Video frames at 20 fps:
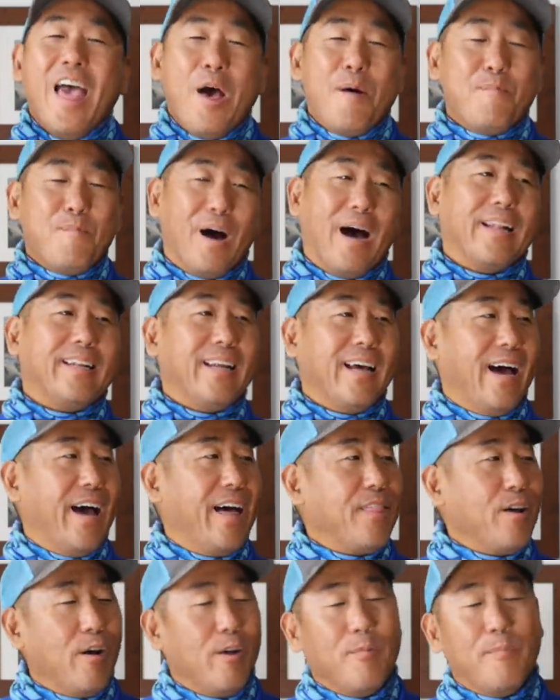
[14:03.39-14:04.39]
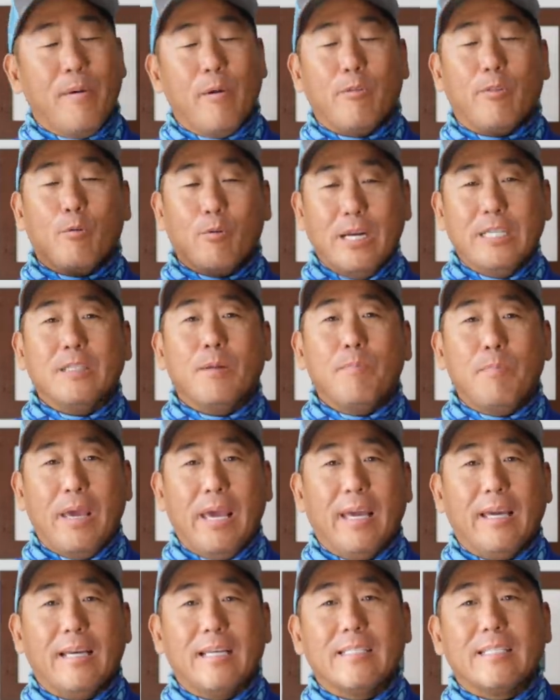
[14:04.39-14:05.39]
But the reason
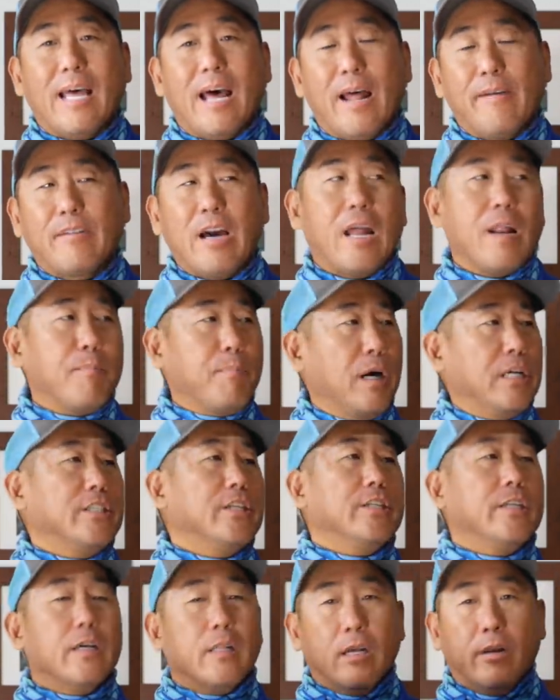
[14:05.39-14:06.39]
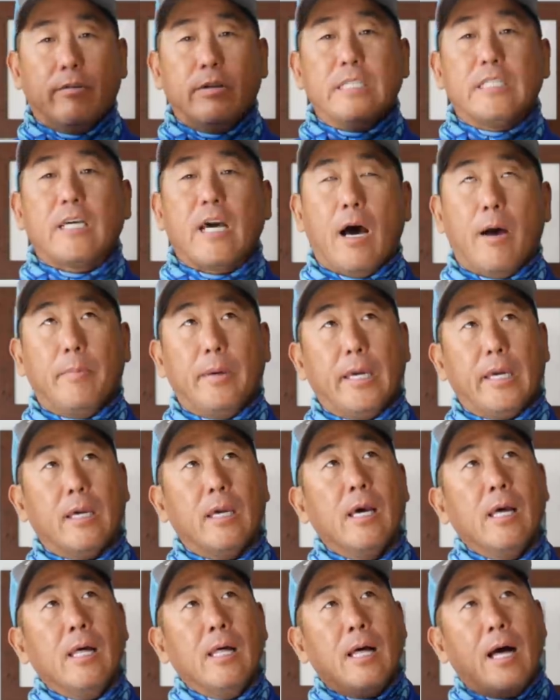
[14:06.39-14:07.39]
being is that I've got a bunch of deliveries coming
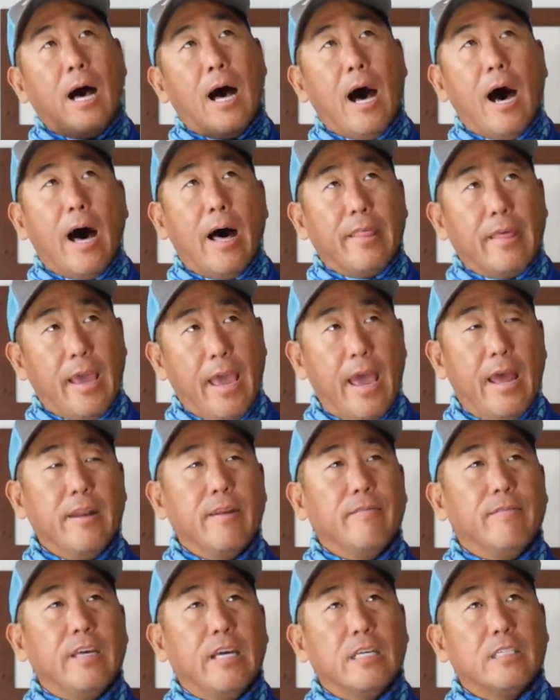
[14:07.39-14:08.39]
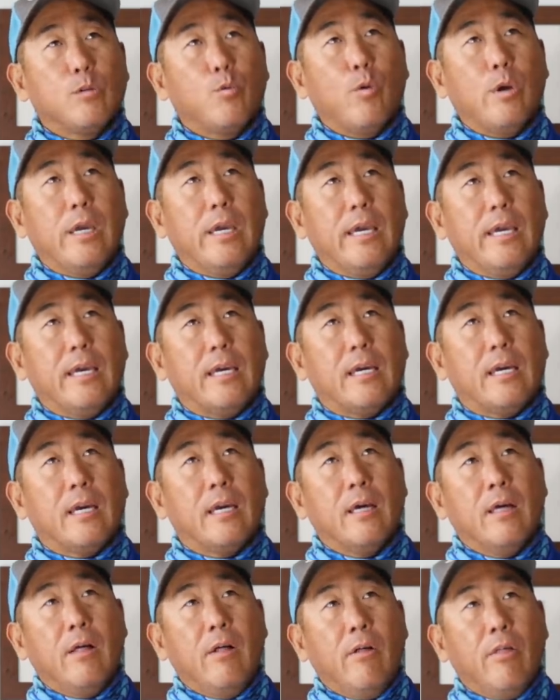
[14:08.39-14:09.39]
the end of this
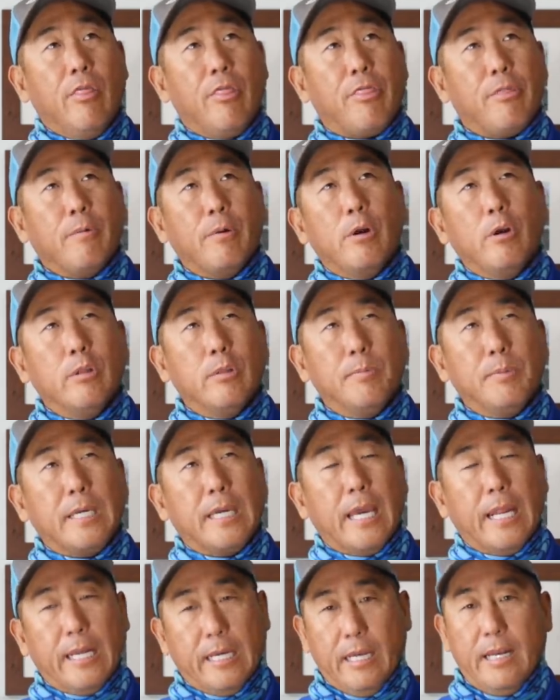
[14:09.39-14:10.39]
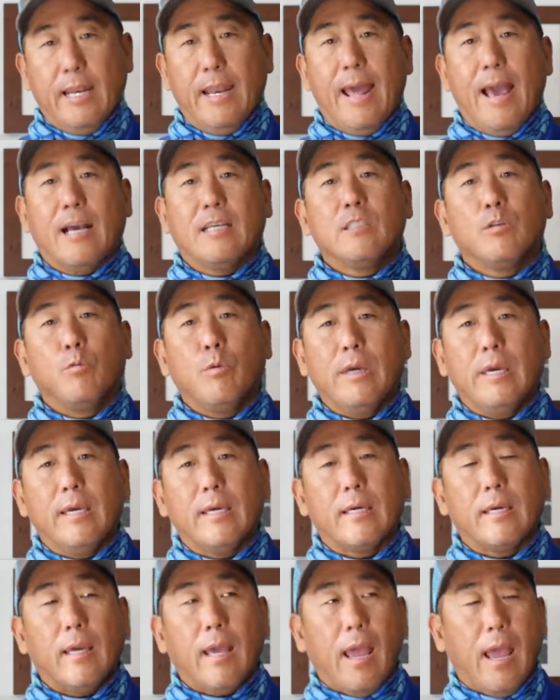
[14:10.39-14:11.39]
week through the beginning of next
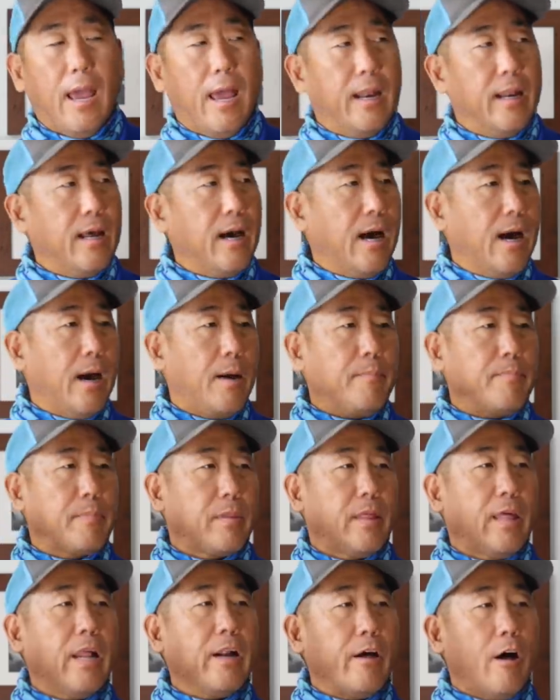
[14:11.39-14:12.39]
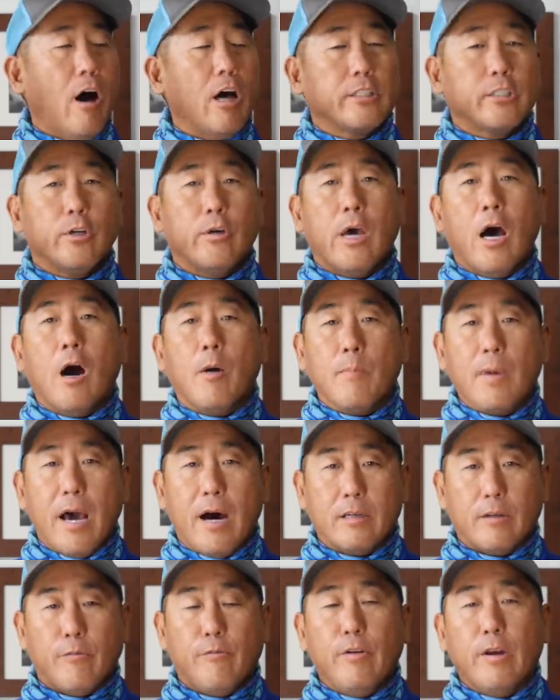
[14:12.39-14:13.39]
week. And that'll also help me
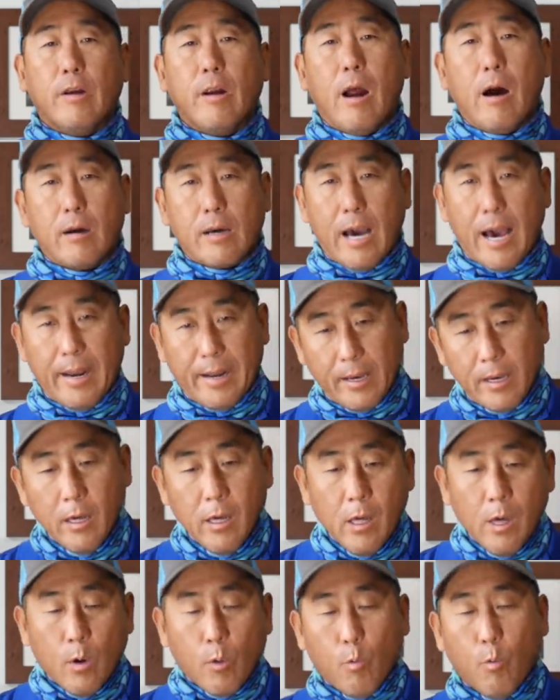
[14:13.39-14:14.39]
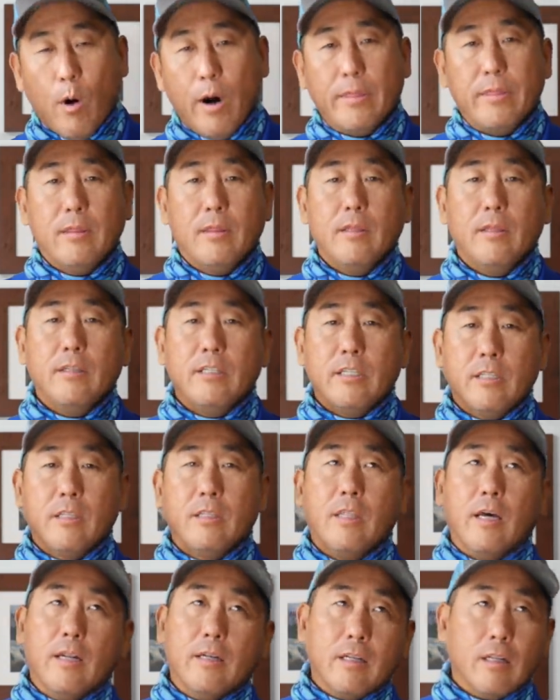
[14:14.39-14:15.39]
out to figure out kind of what
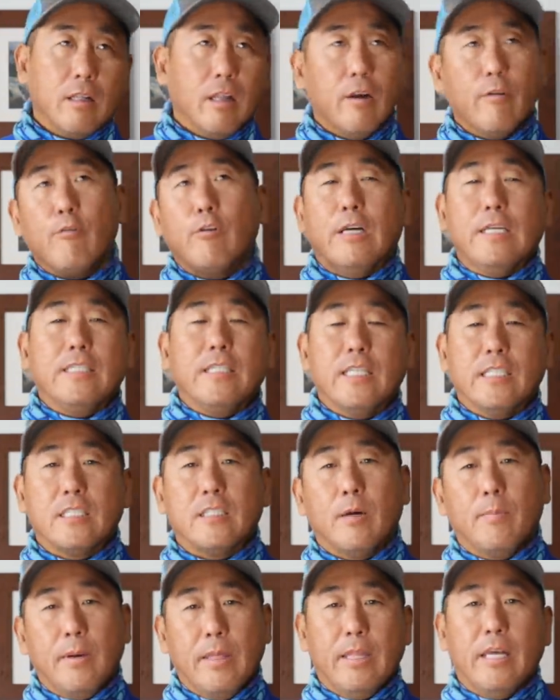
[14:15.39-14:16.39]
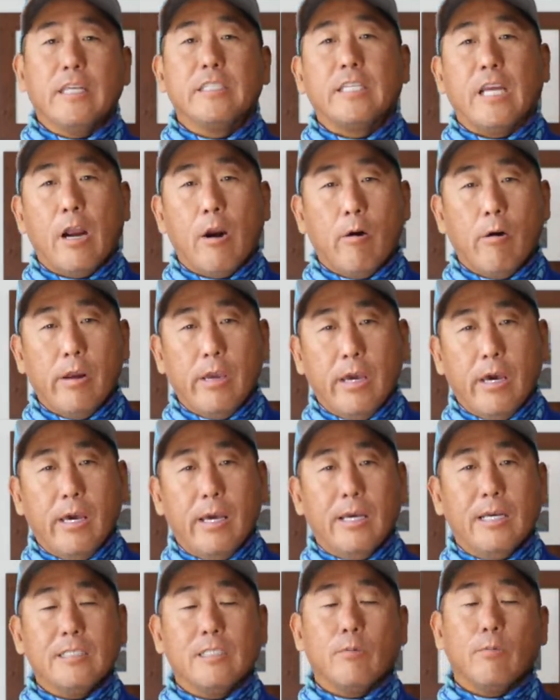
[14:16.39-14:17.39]
the delivery system in this
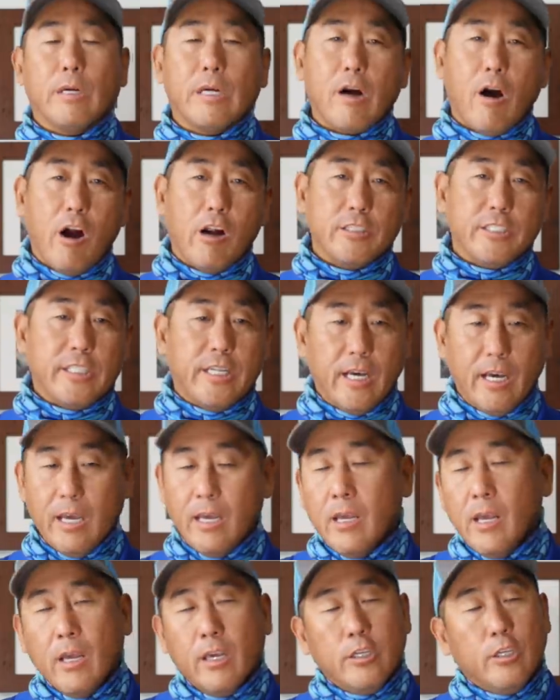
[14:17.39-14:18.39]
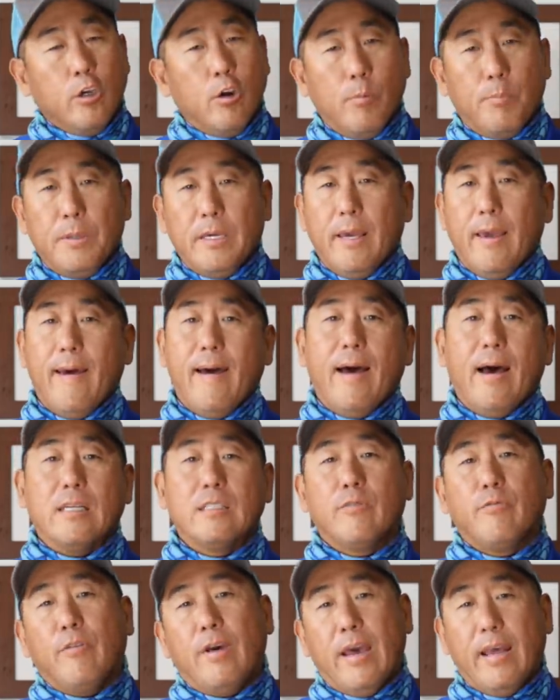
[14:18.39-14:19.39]
area is in regards to
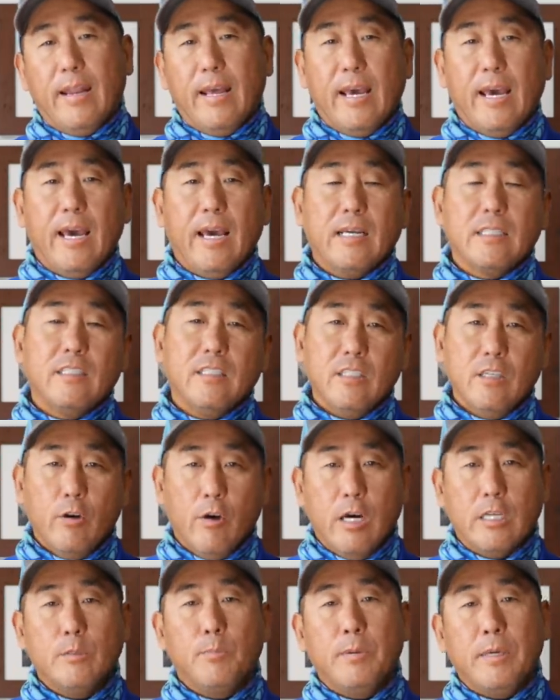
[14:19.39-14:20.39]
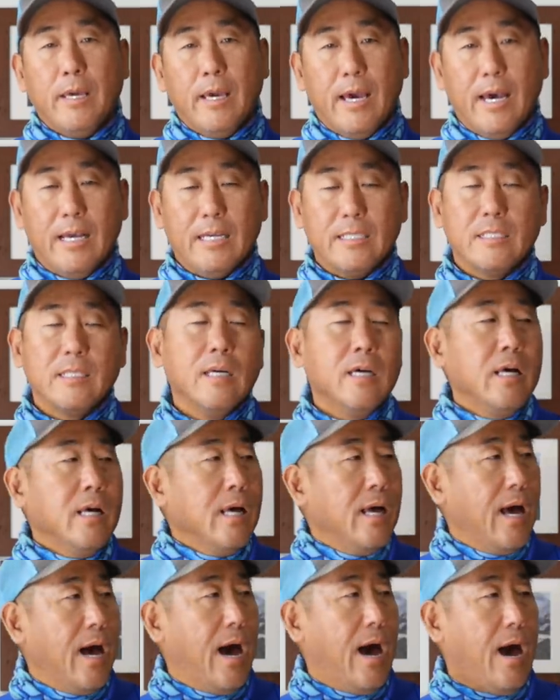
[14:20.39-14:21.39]
UPS, FedEx,
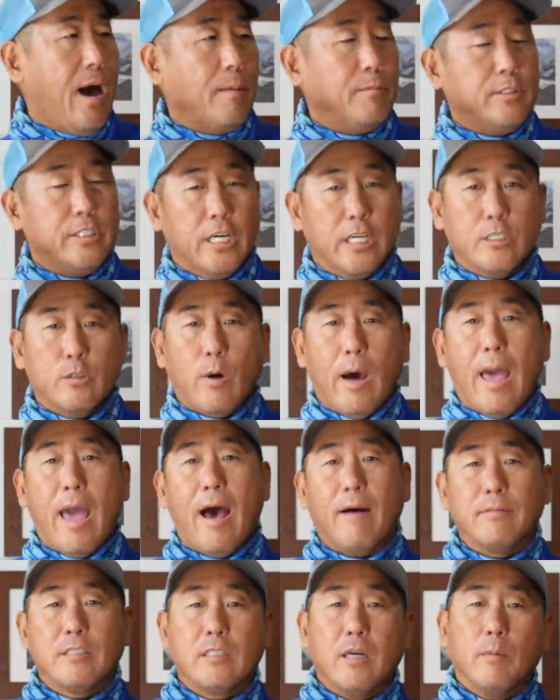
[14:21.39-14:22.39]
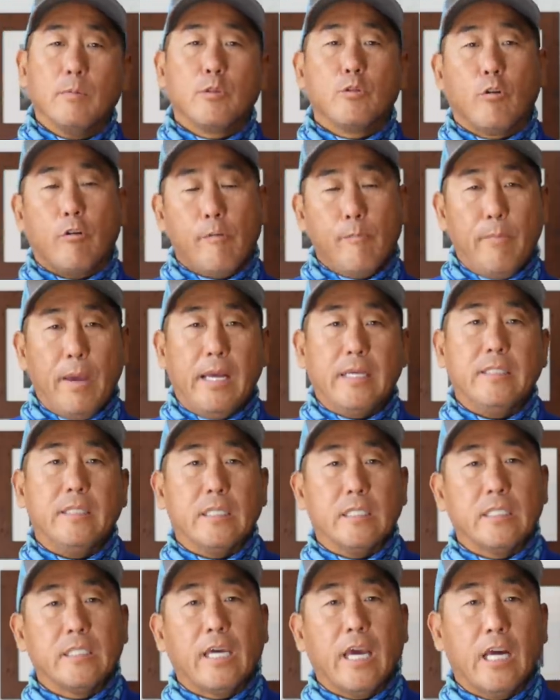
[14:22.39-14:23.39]
USPS, just so I have some sort of
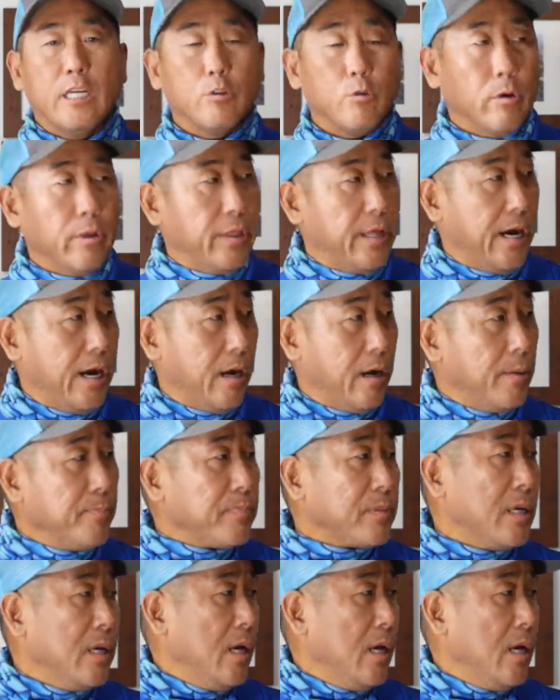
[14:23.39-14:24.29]
basic schedule there.